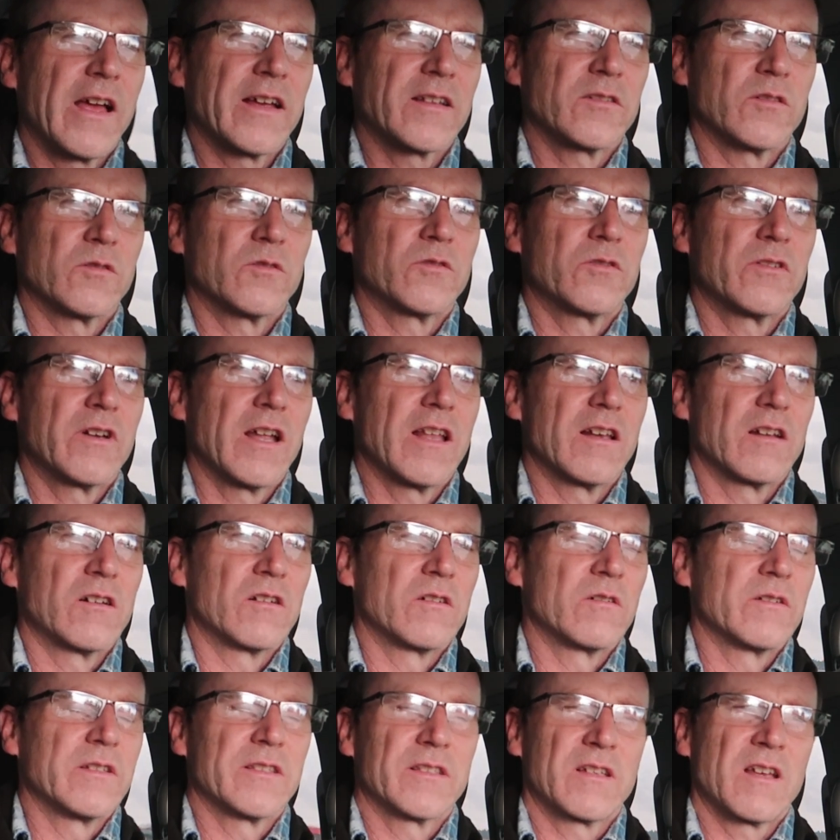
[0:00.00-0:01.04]
axle
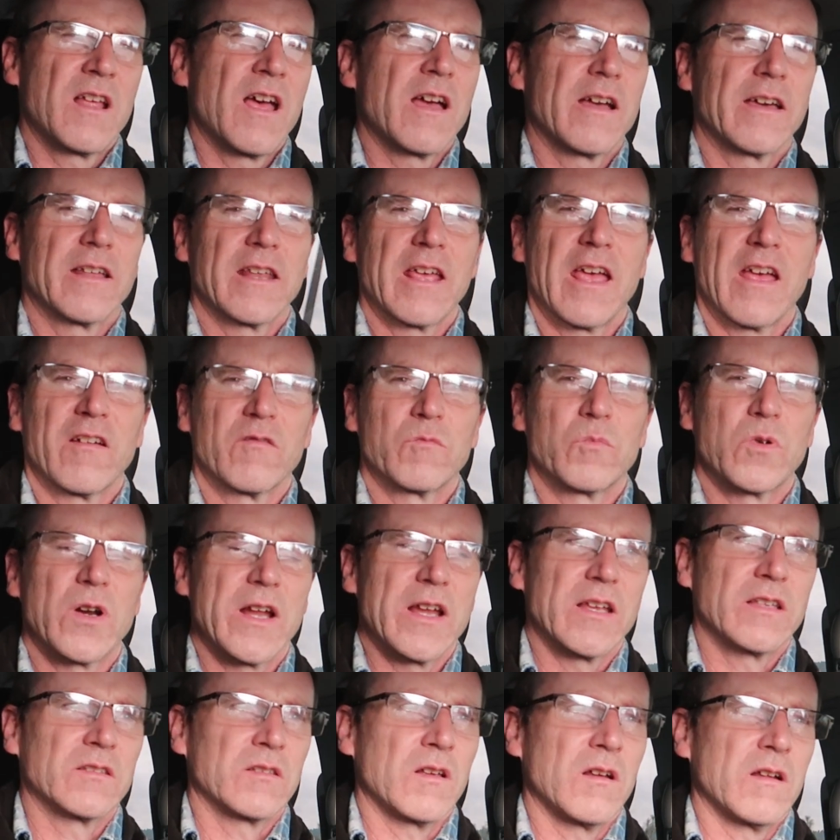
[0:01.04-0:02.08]
trailer is not going to have
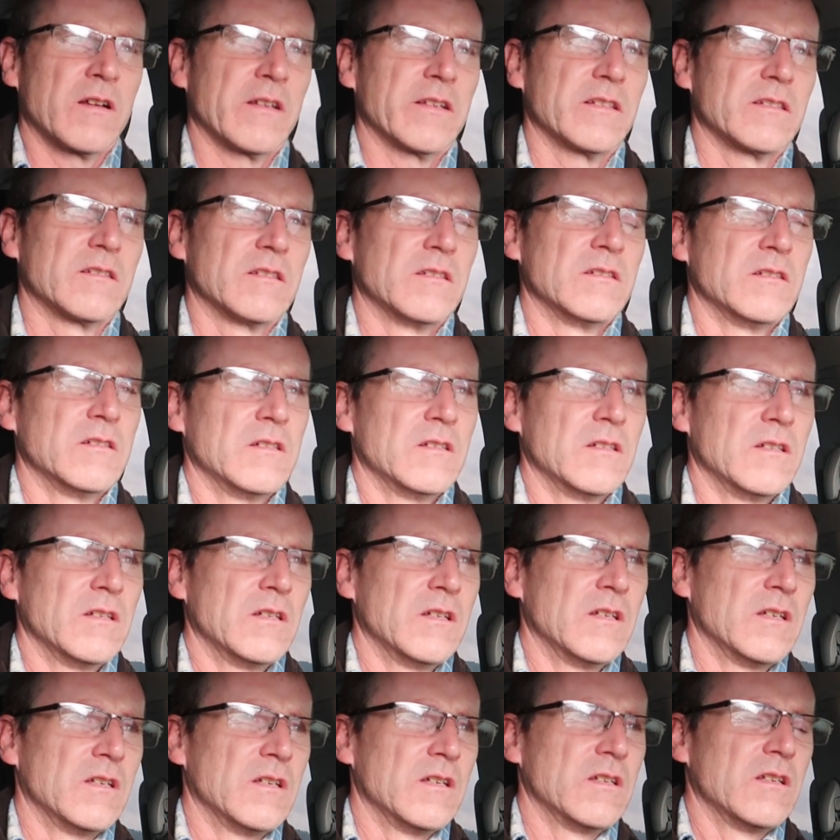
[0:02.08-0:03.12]
brakes on it.
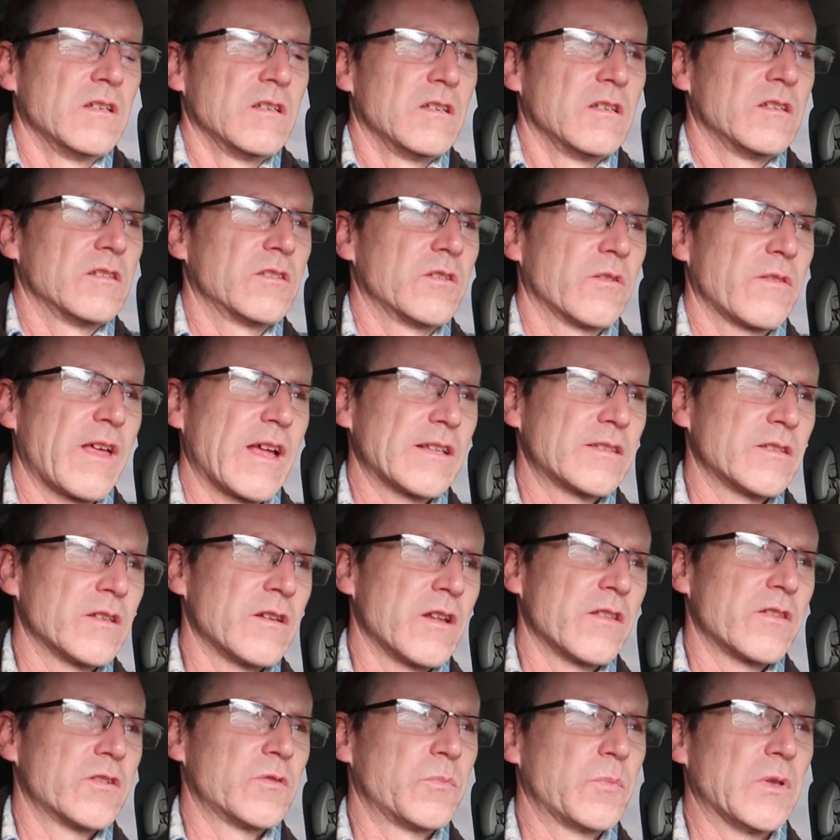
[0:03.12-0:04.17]
So that's
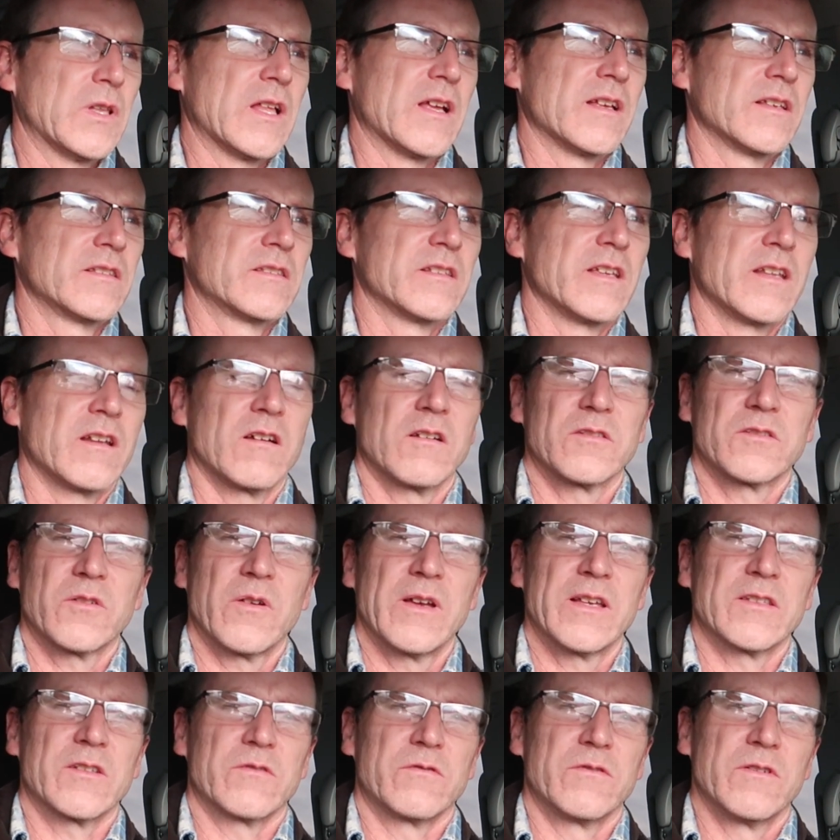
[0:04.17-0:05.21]
another plus. It also
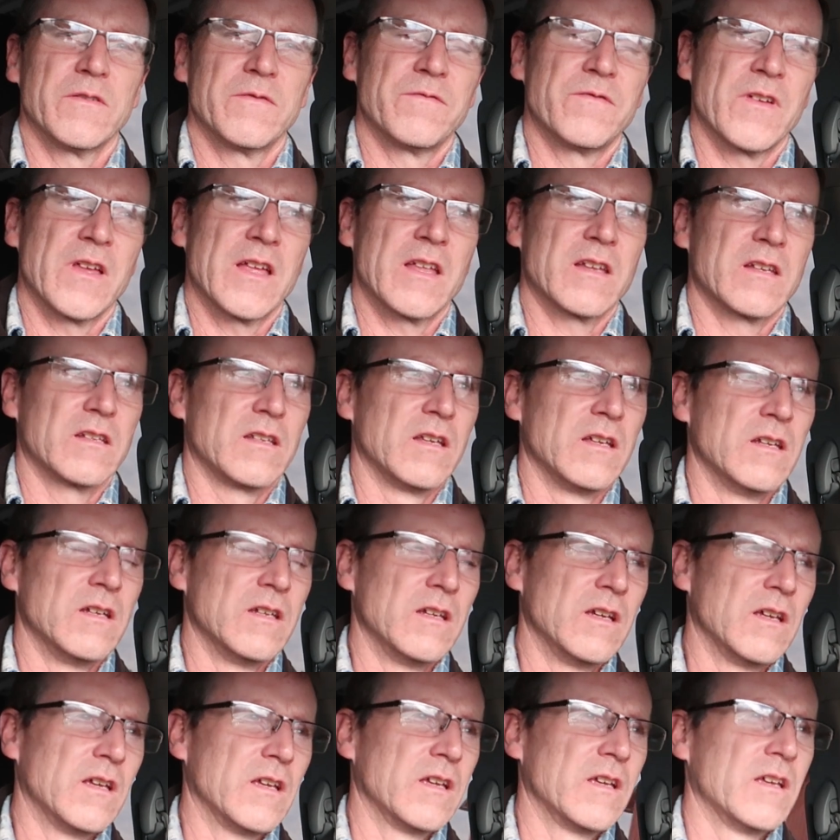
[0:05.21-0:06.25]
has a roof vent
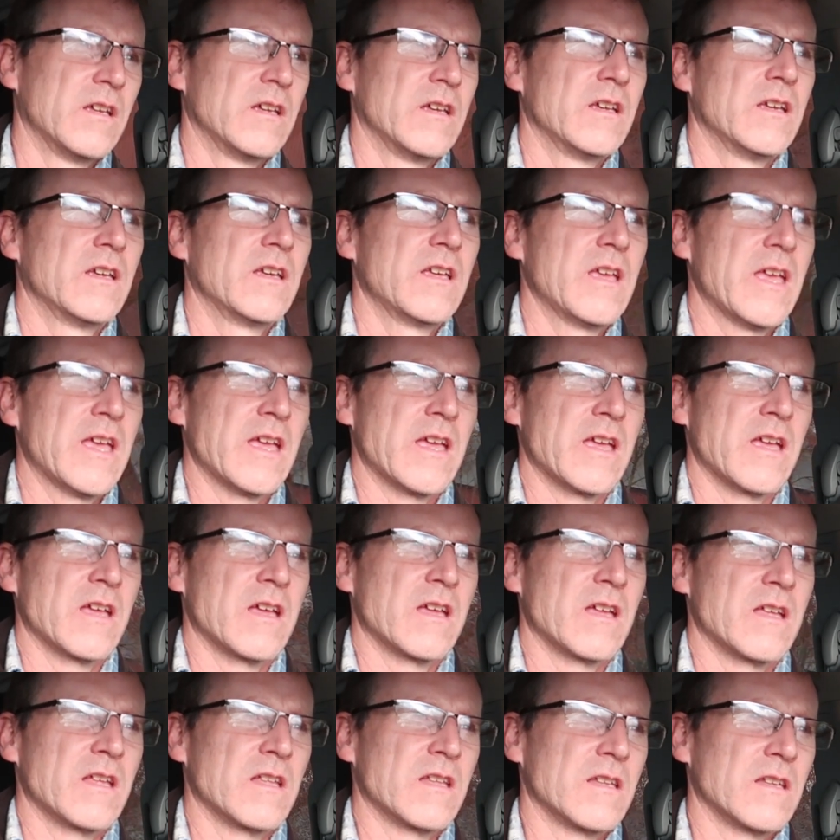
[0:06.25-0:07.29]

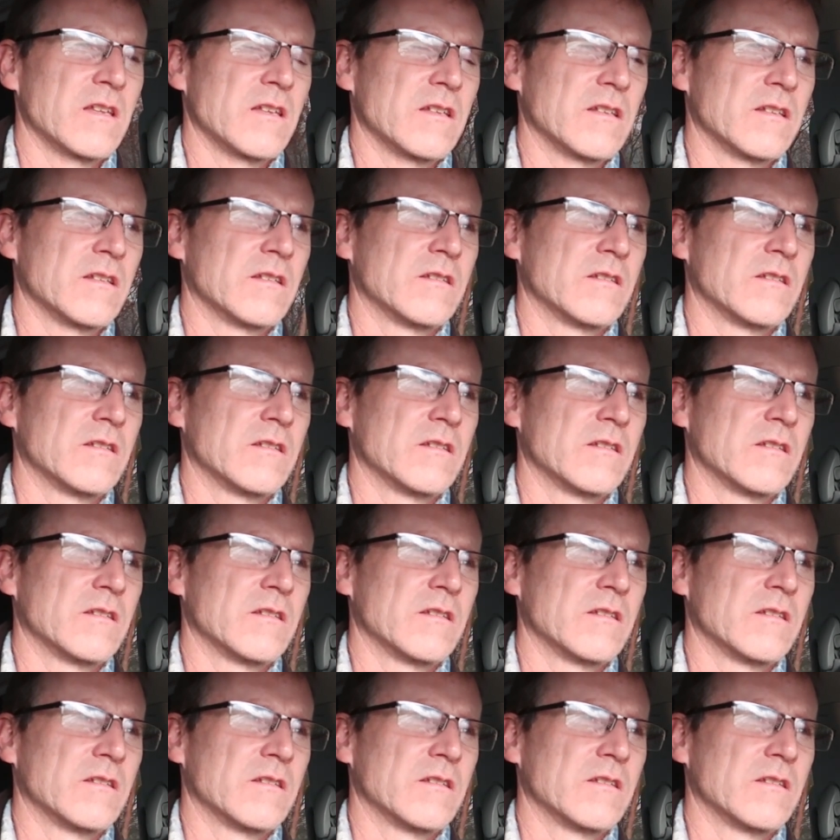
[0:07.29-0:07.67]
and